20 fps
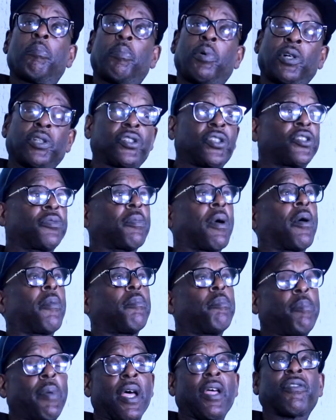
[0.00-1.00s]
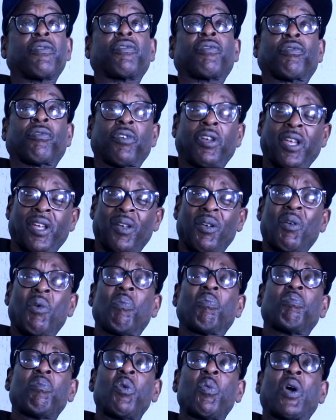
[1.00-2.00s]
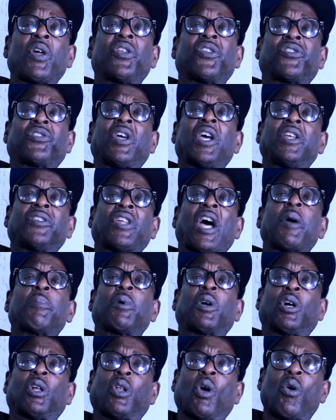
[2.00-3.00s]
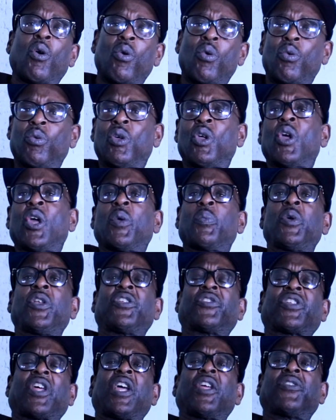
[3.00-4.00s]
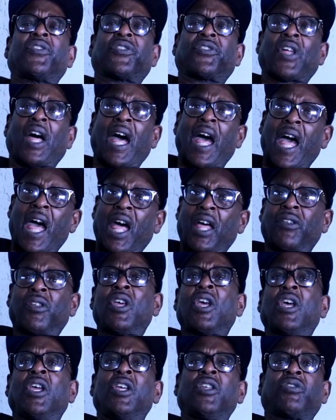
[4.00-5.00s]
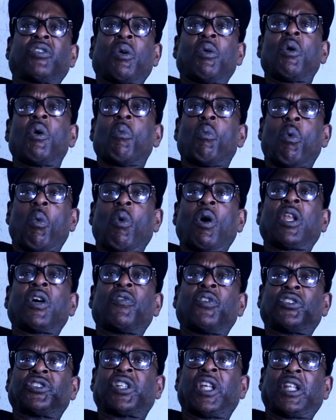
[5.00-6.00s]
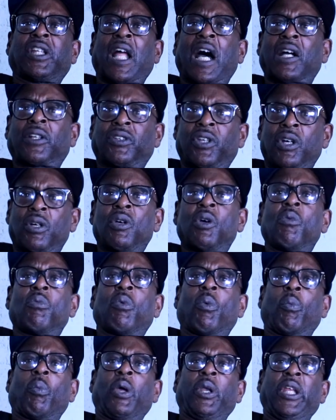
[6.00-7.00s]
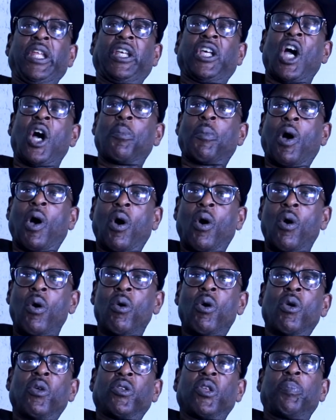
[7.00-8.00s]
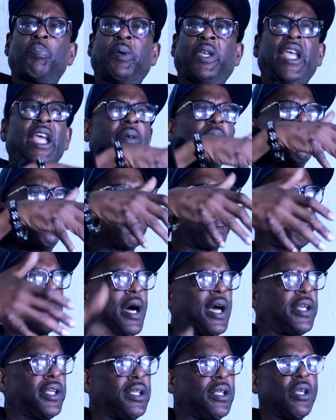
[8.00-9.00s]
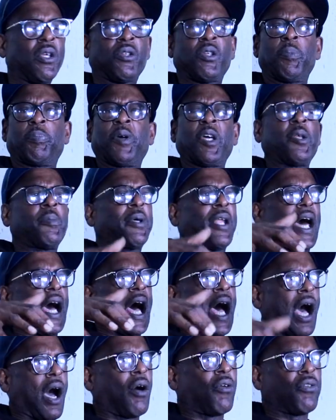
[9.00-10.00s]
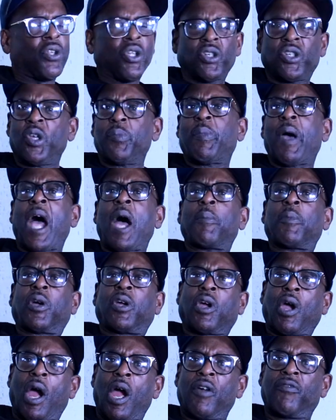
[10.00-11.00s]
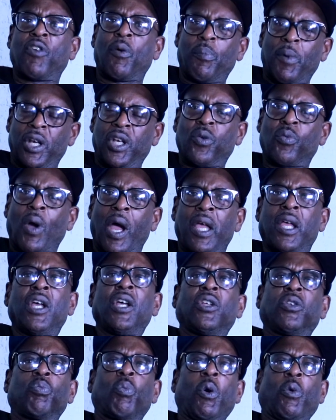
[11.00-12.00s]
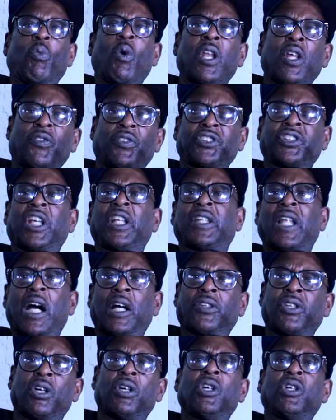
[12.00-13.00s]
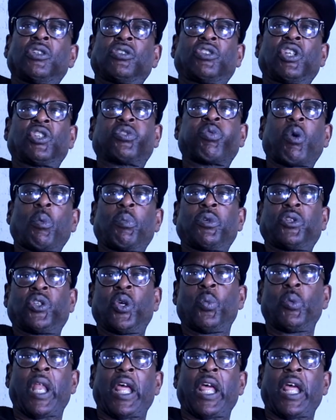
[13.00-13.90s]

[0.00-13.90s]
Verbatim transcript: Bush is my best friend. We wear the same type of clothes, we the same size. He said, when one of us get locked up, when he come home, you give him some money, you put him in a house, you buy him a car, if your money right. When one of us get locked up, this what we do.